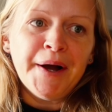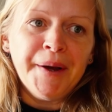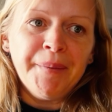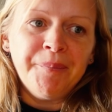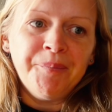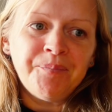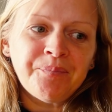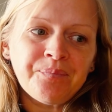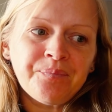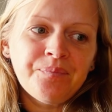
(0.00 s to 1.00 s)
Um,
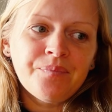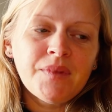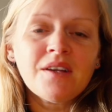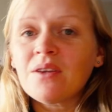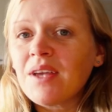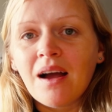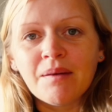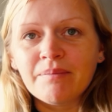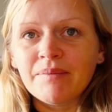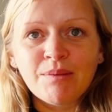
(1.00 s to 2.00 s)
so yeah,
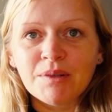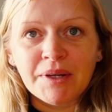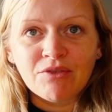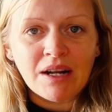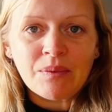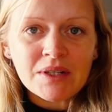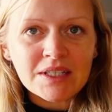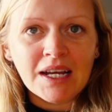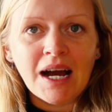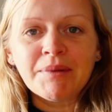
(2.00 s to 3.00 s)
um, that was a big rant,
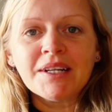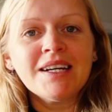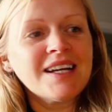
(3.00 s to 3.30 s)
wasn't it? I'm going